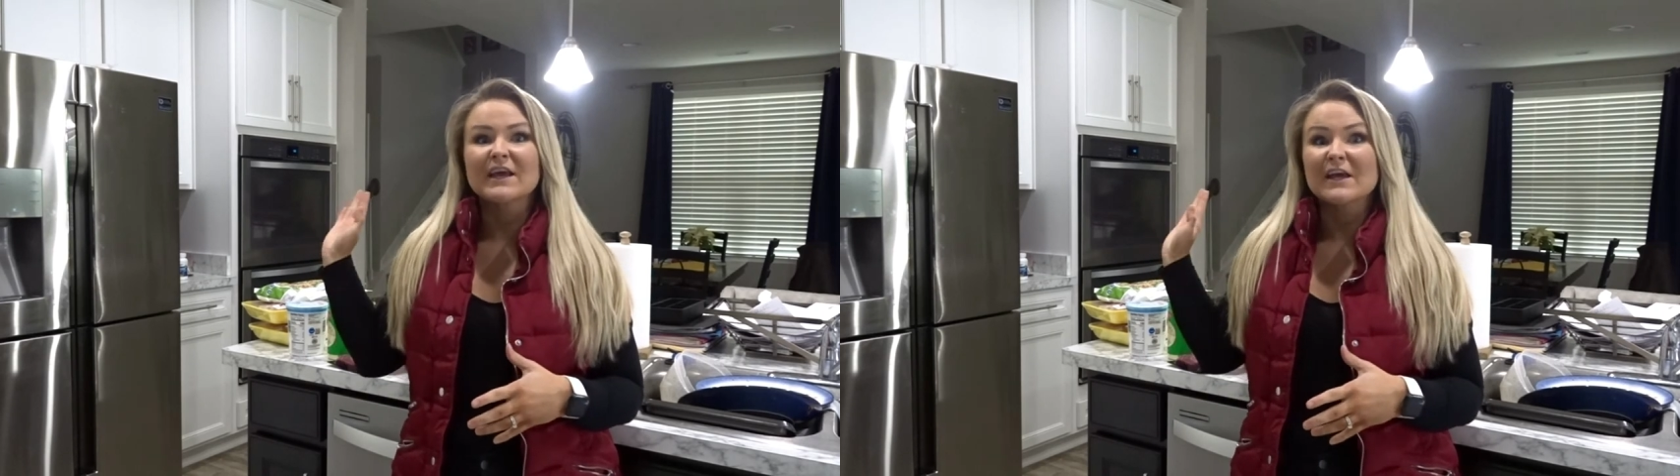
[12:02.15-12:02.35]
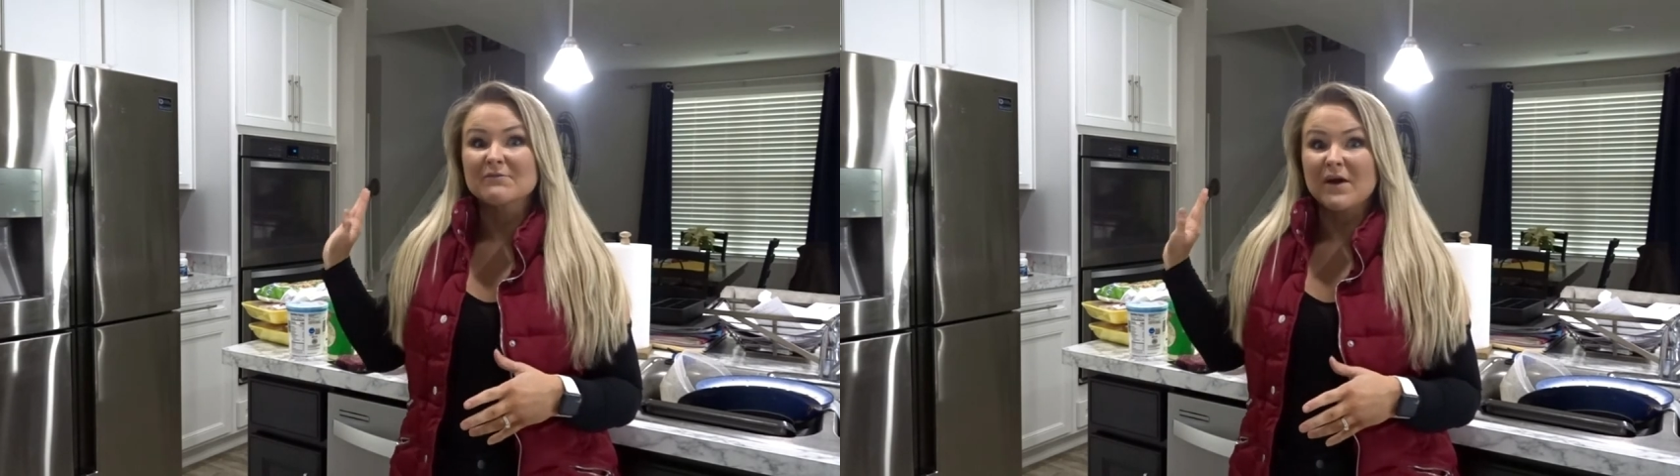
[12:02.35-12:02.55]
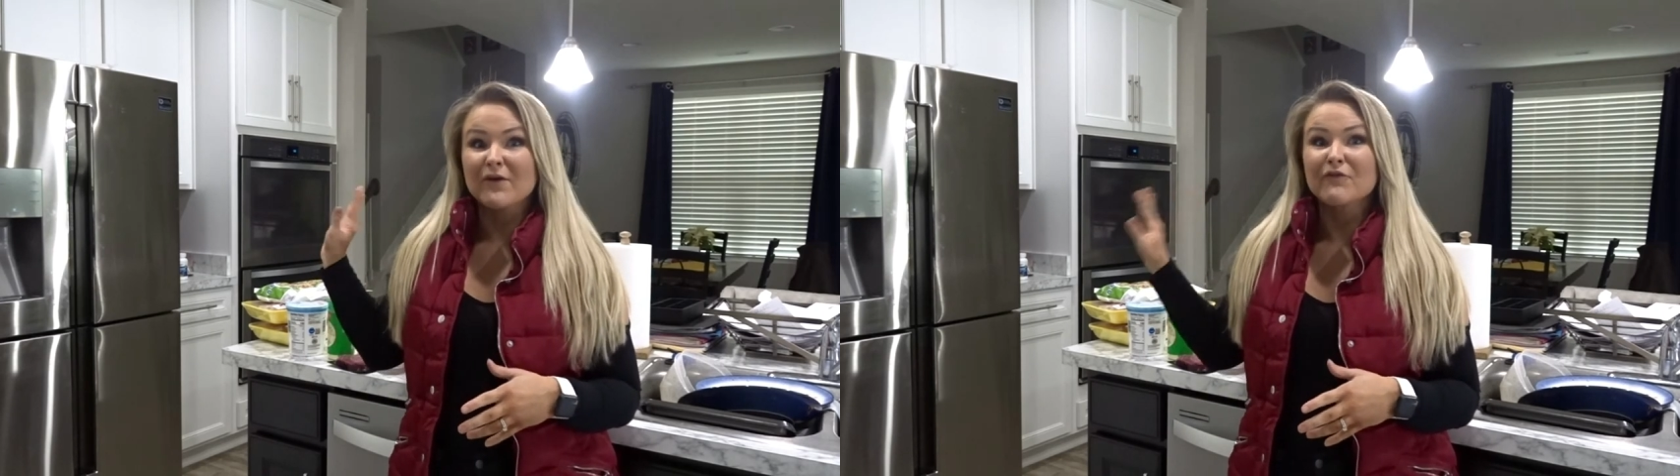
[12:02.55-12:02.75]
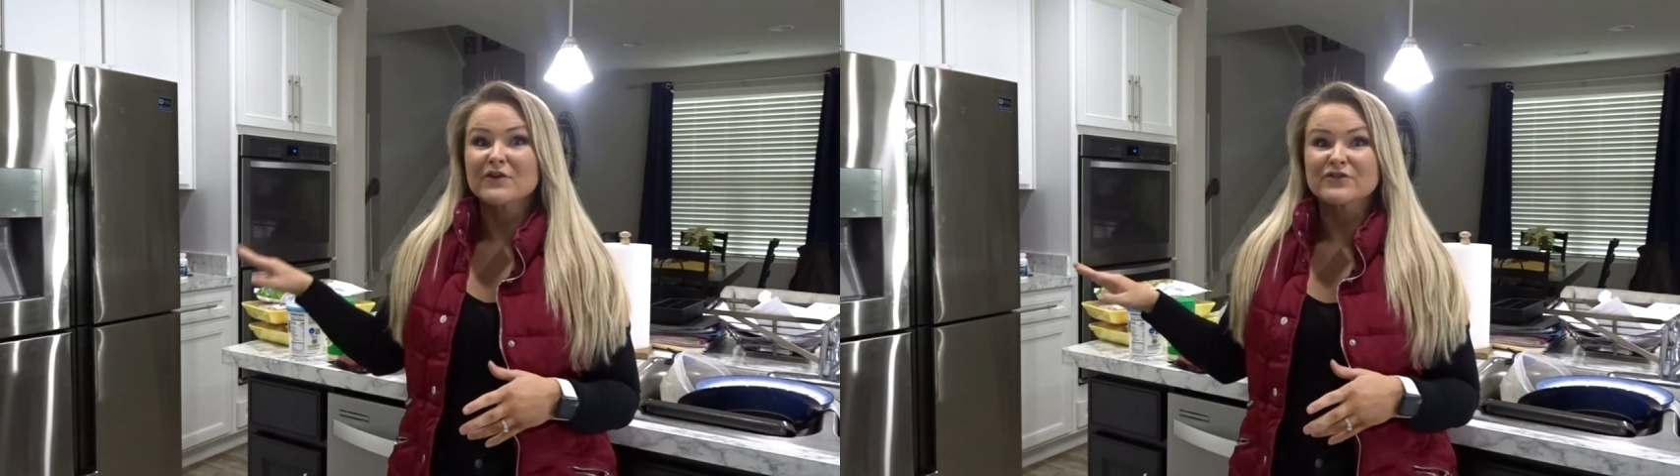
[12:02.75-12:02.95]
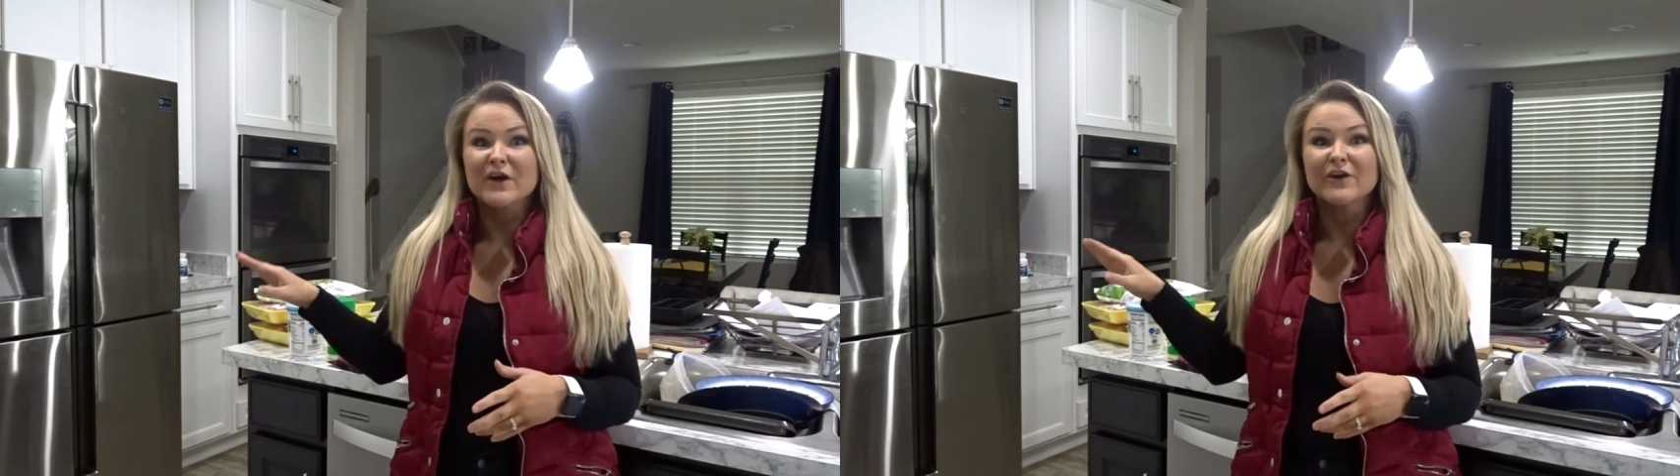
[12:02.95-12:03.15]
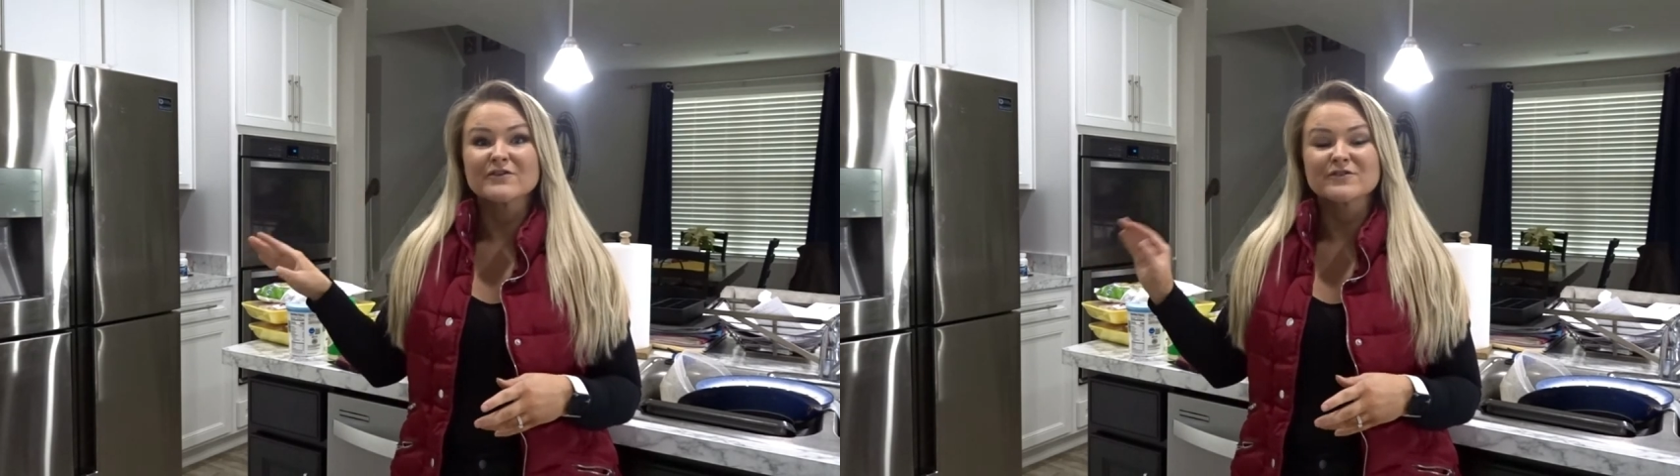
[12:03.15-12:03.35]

in my refrigerator.